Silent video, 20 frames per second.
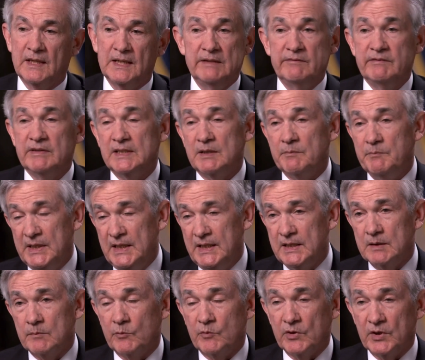and even in the
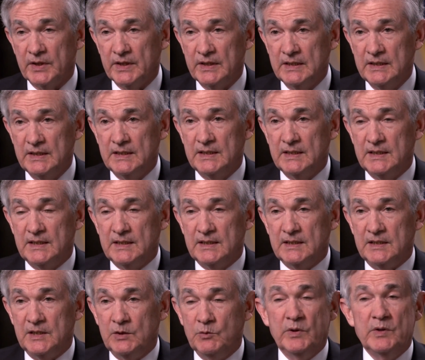medium run,
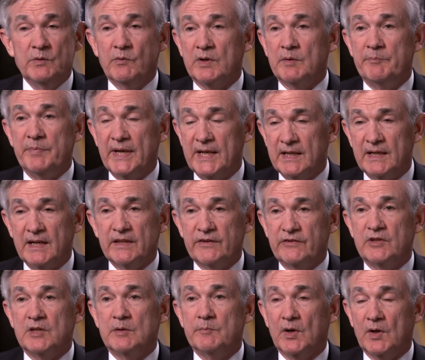you wouldn't want to bet
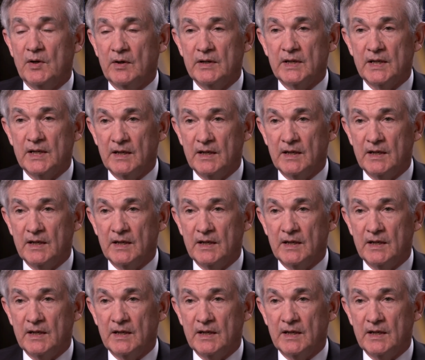against the American